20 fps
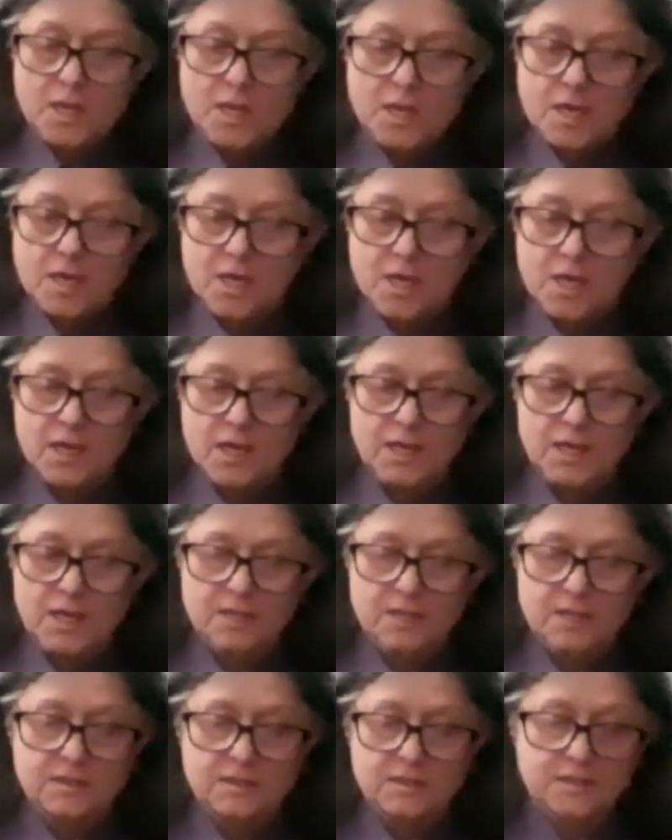
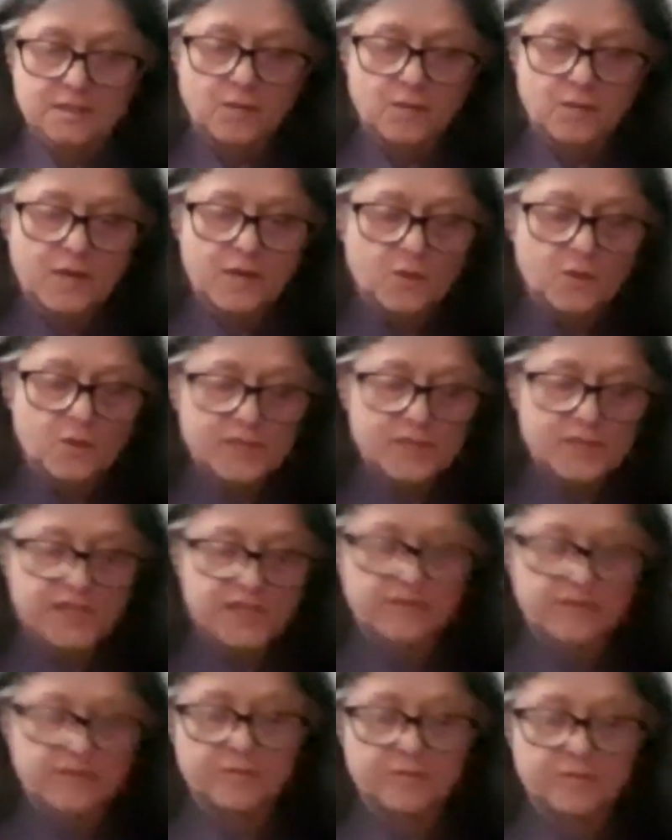And I want to wish
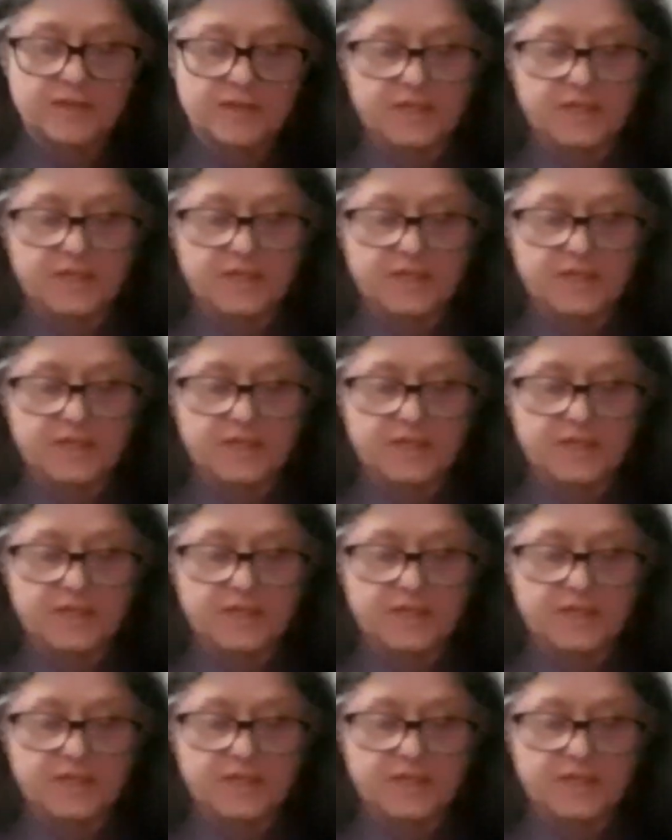everybody